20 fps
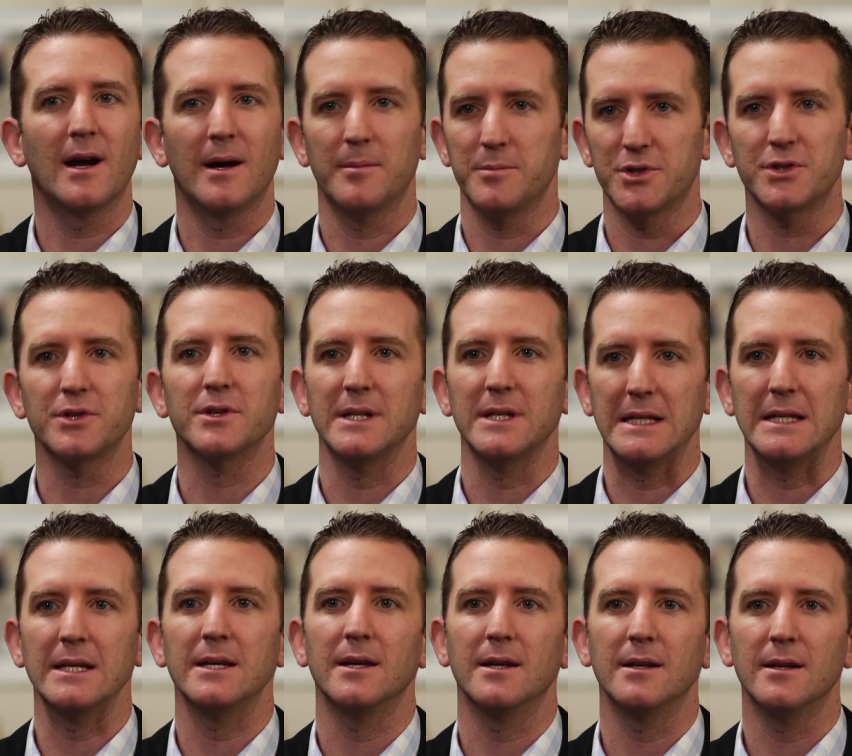I'm sure
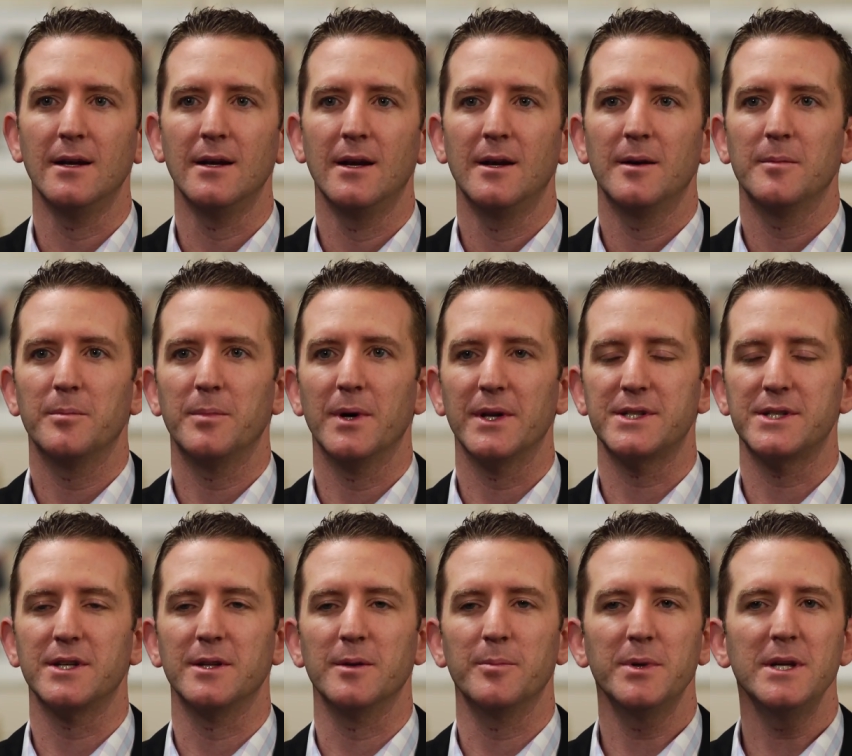it did.
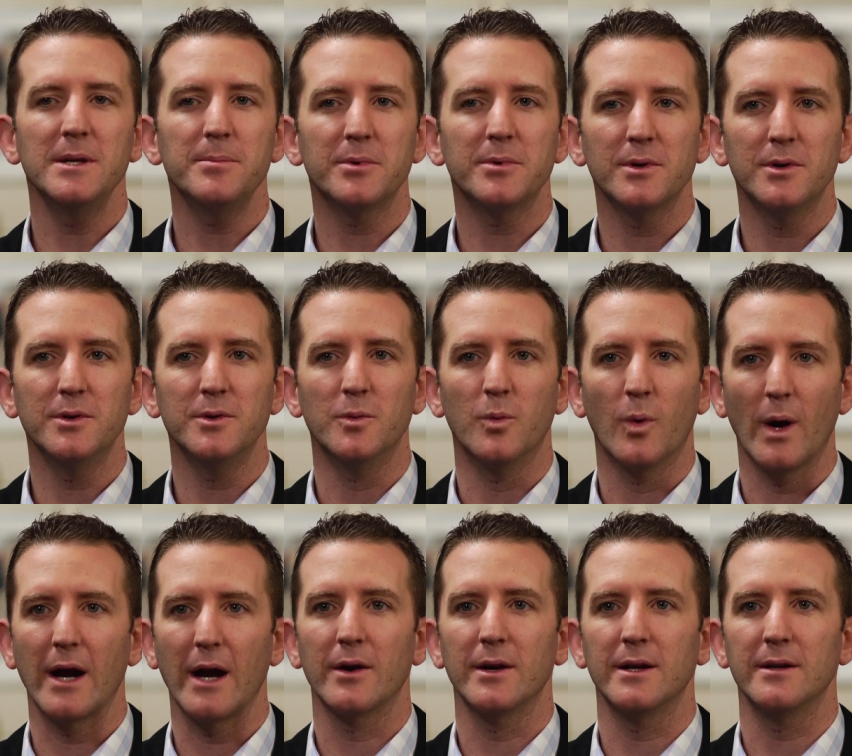But to the people who
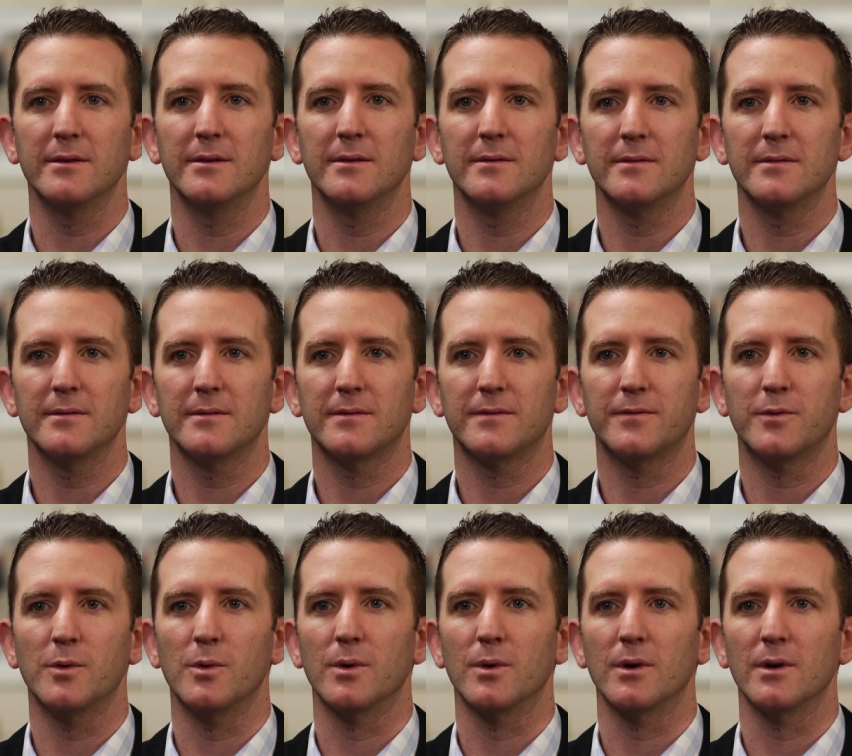wear it
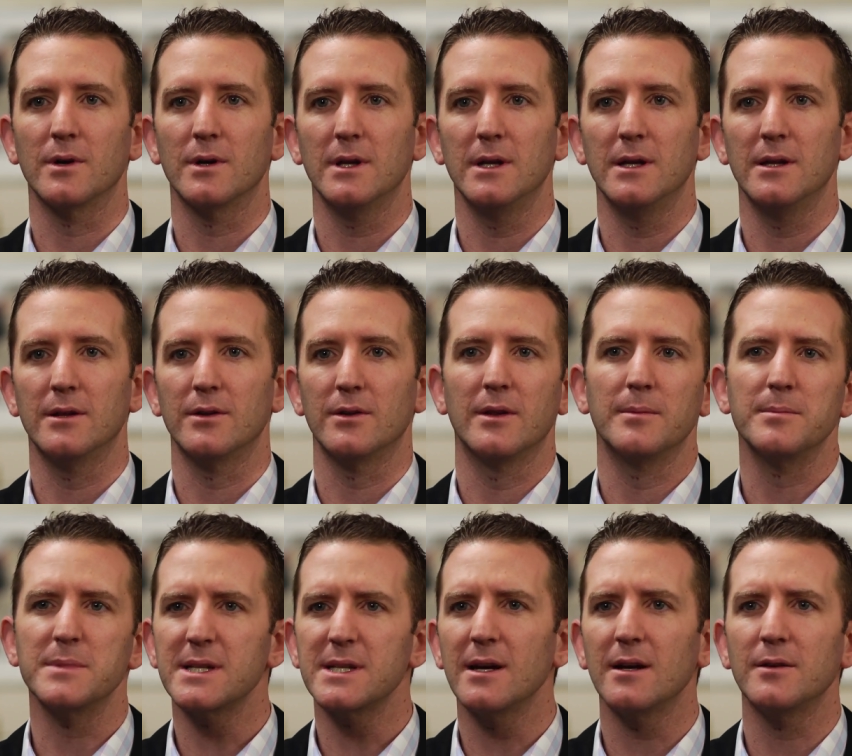for either
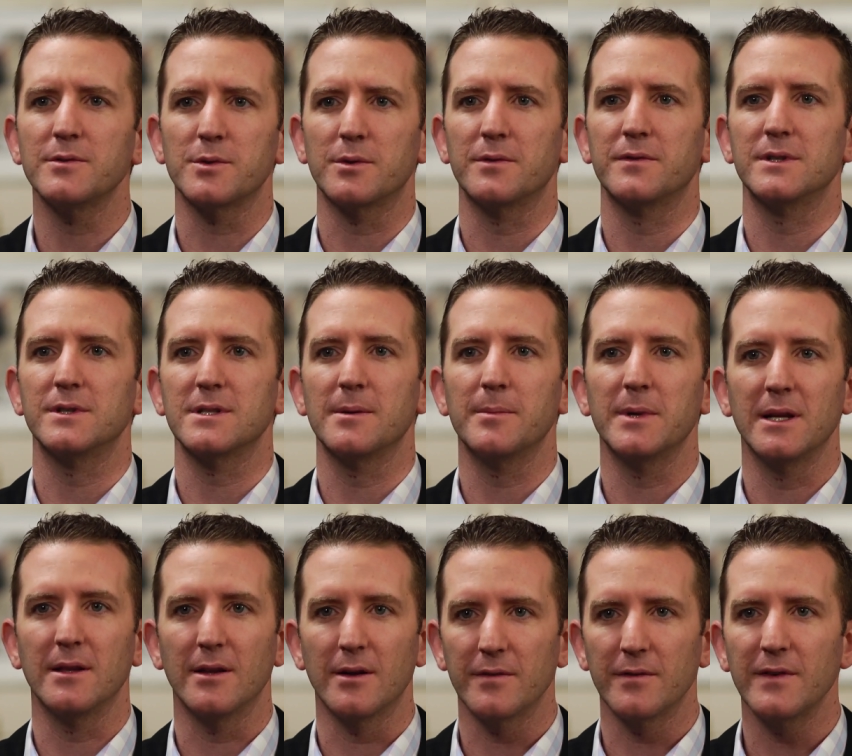themselves or for
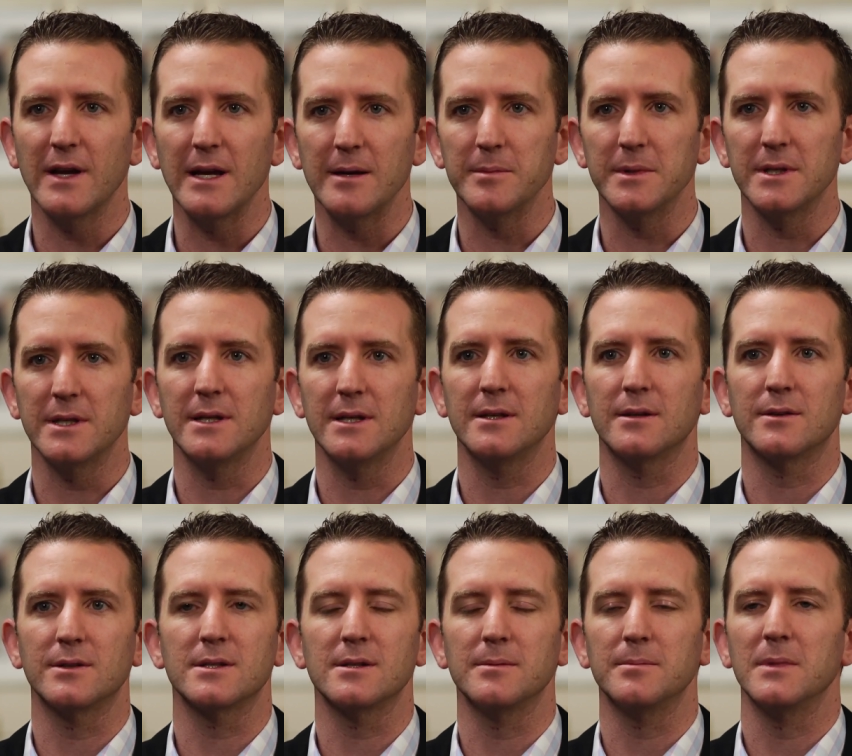somebody in their family
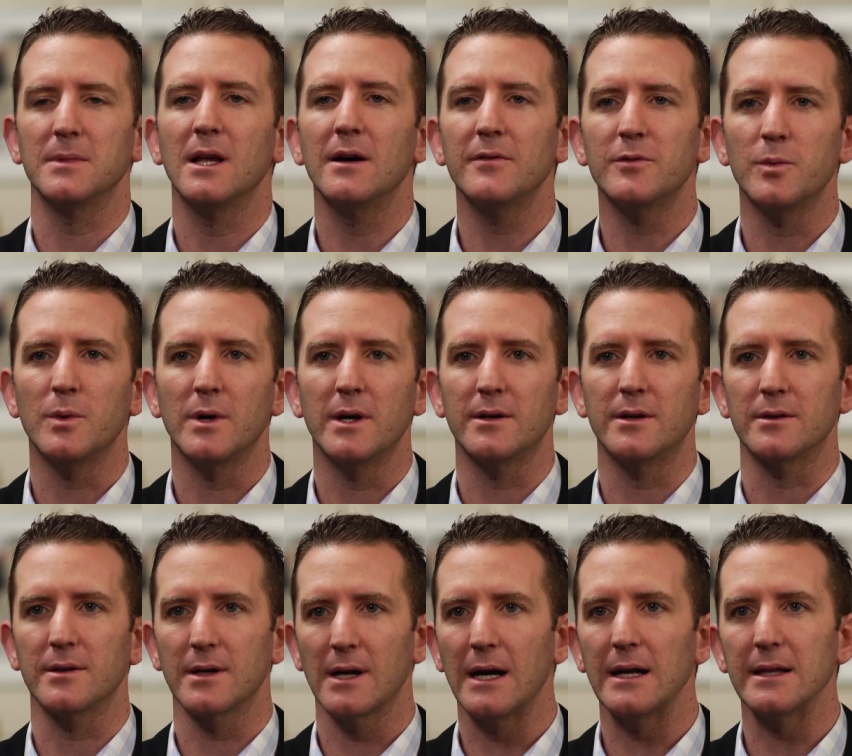or some loved one
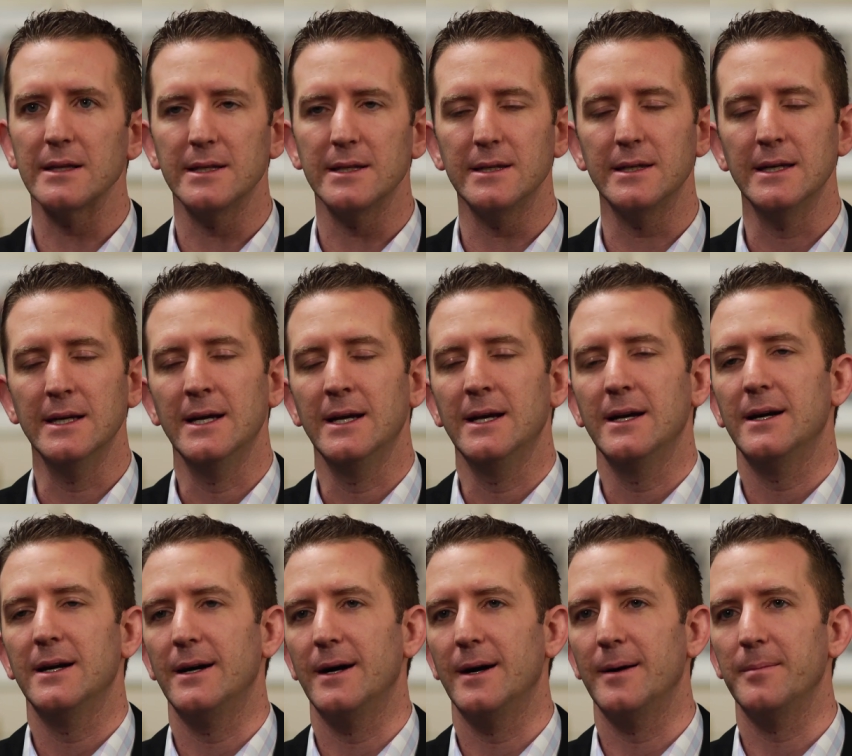or colleague,
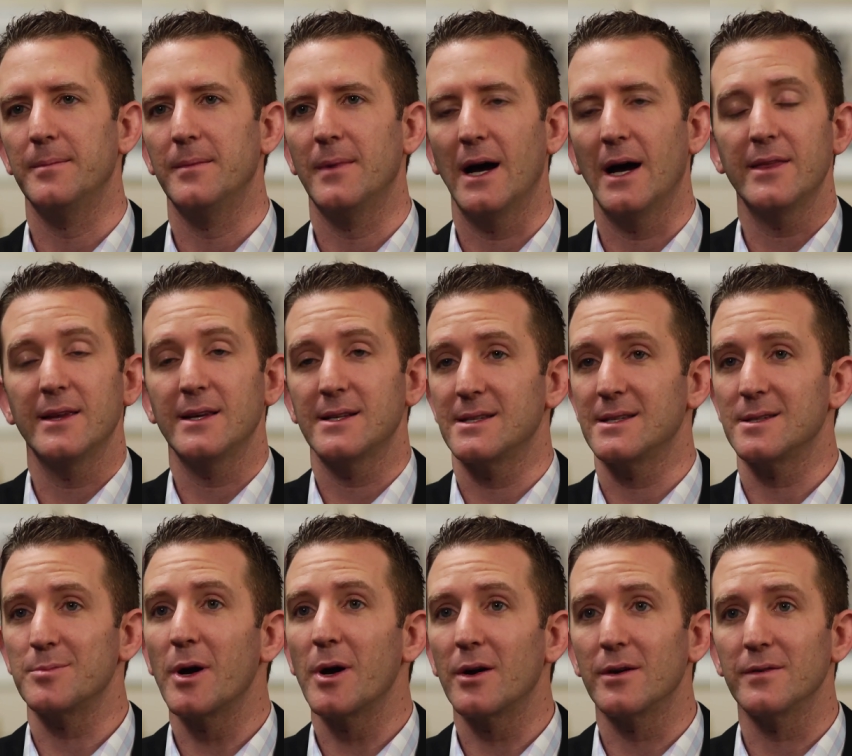um, I think it's
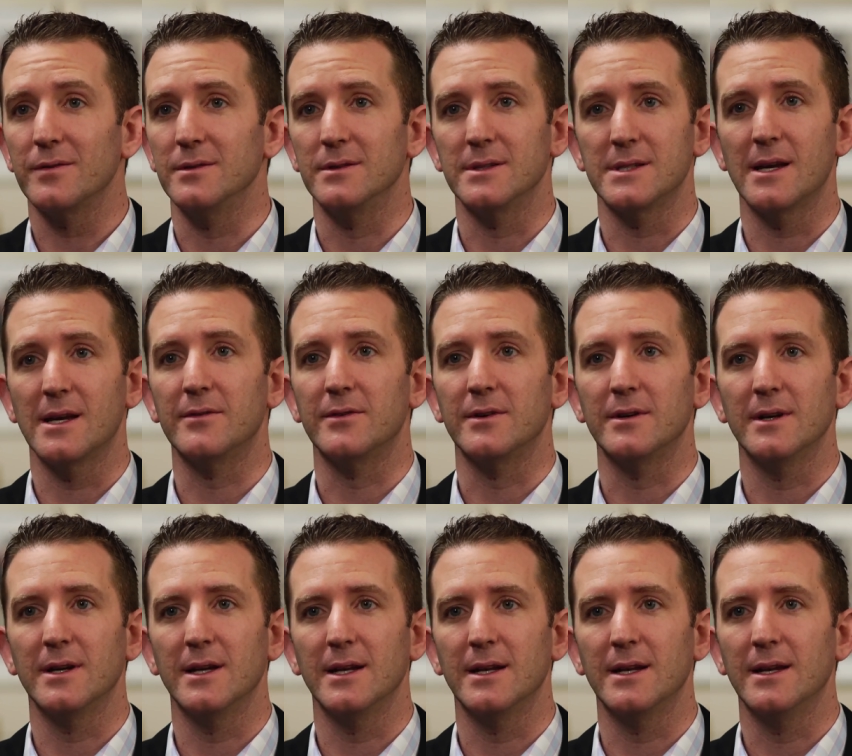as powerful as
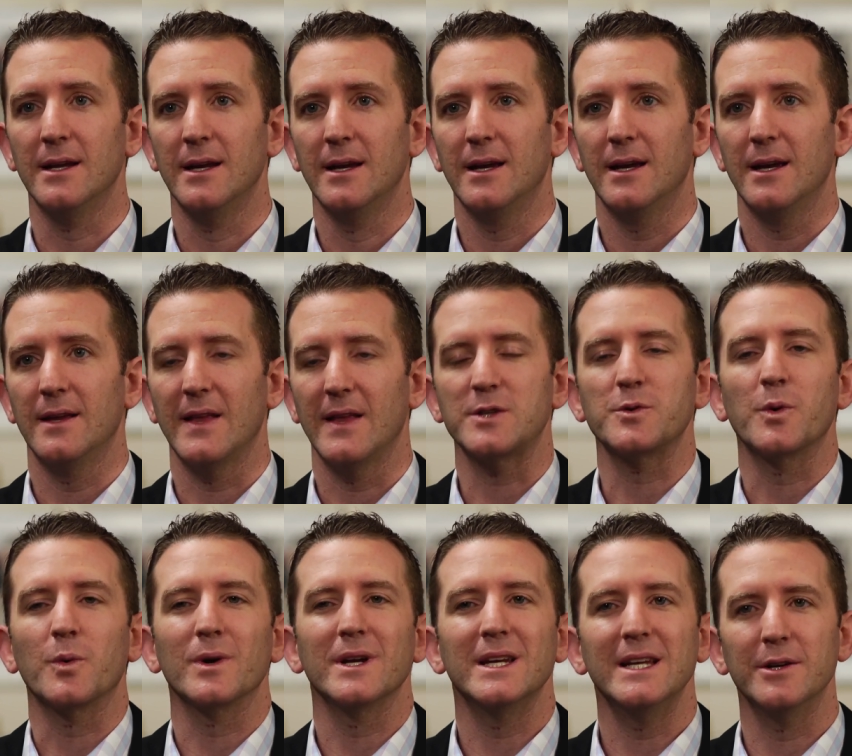ever. And, and that's
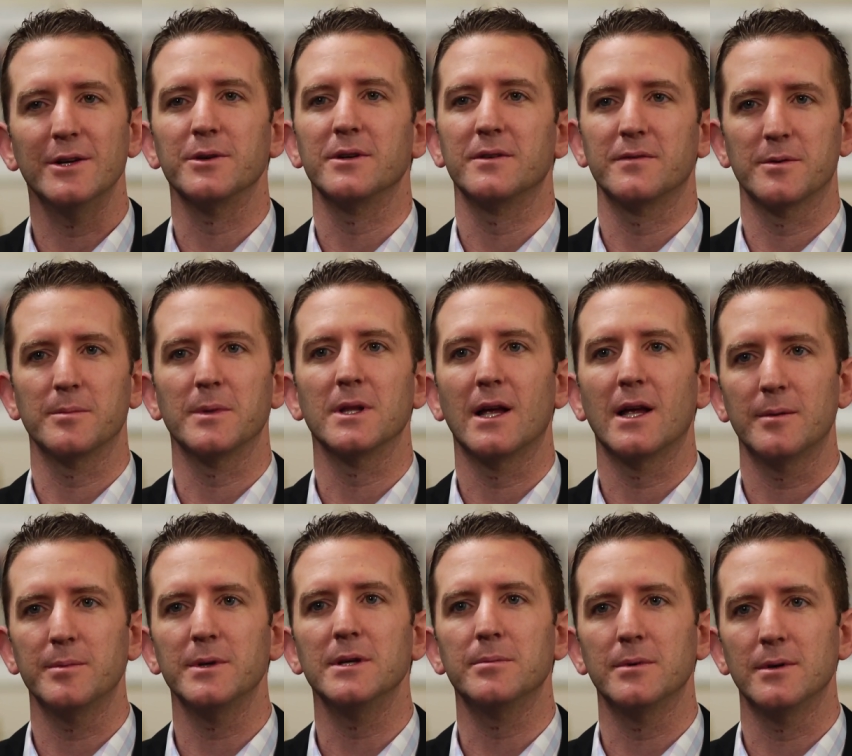what we're hearing from a
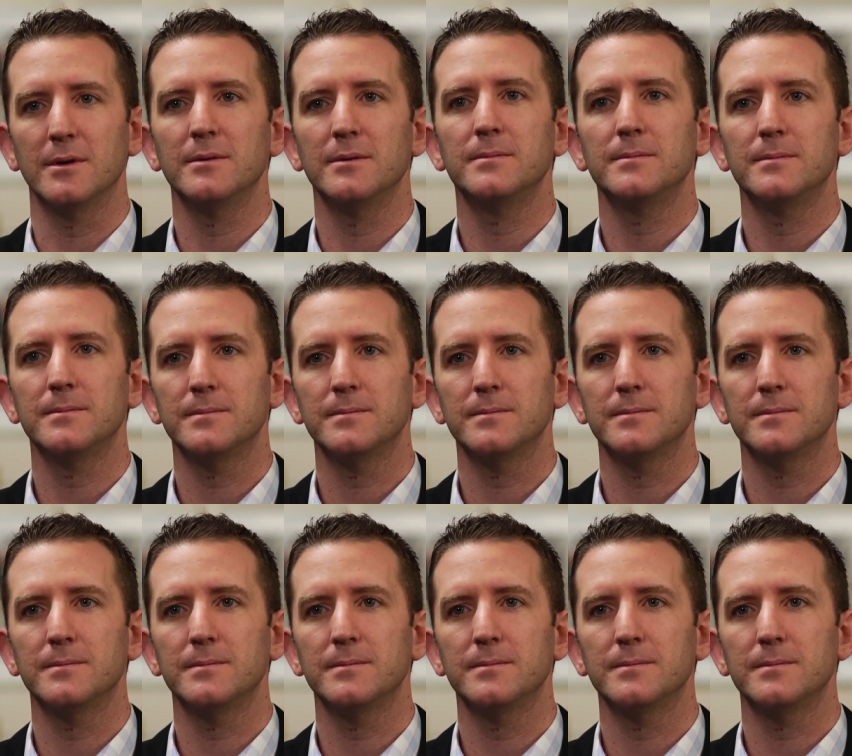lot of people.